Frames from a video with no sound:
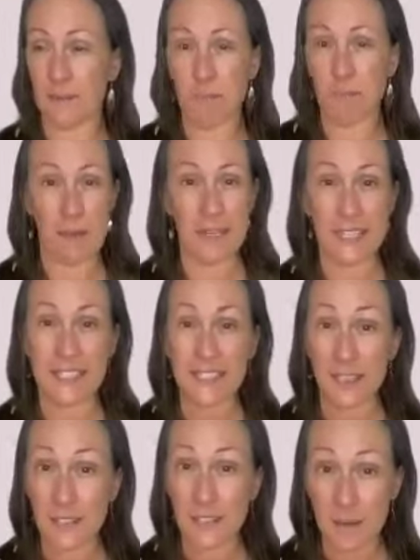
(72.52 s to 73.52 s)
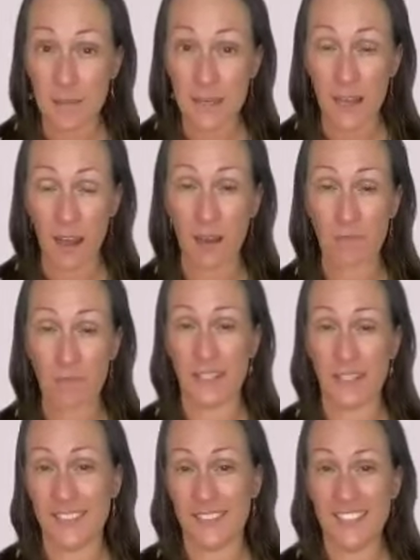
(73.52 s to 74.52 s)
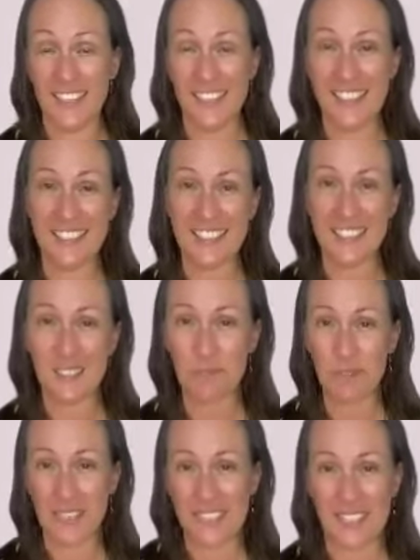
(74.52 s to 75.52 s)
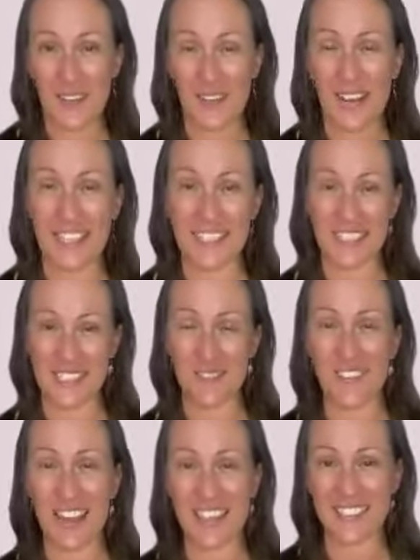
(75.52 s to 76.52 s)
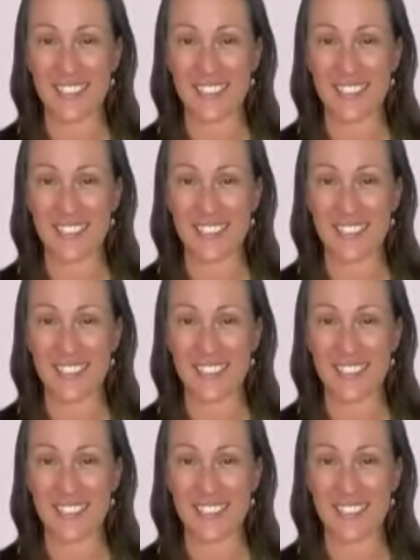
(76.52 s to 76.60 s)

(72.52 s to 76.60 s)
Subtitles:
maybe there's something coming up that you're a little bit, you know, anxious about.